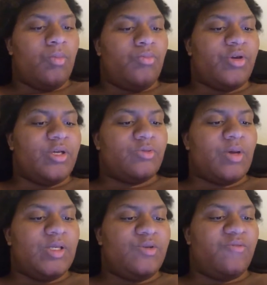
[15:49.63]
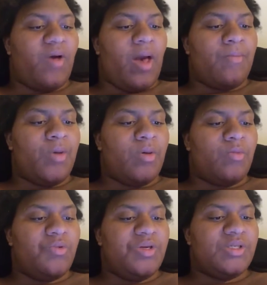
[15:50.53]
Brie is ready to fight, but
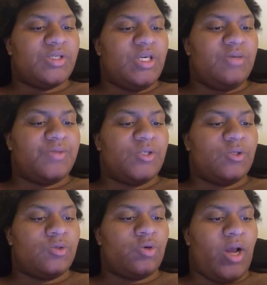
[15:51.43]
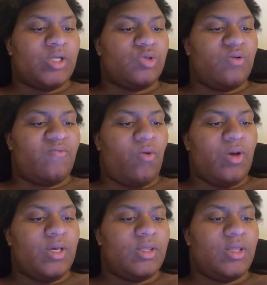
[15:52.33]
Maurice keeps trying to
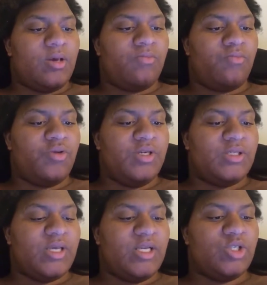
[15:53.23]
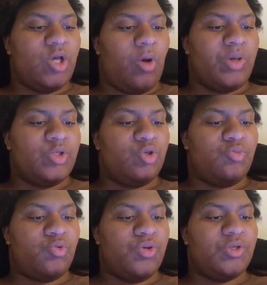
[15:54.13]
avoid it. Then Brie says she always
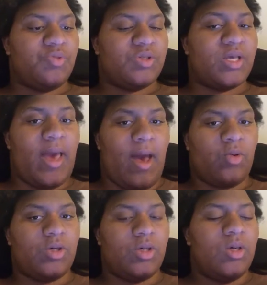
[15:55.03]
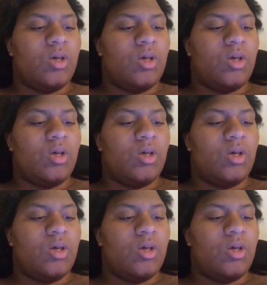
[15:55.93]
knew Maurice was a coward.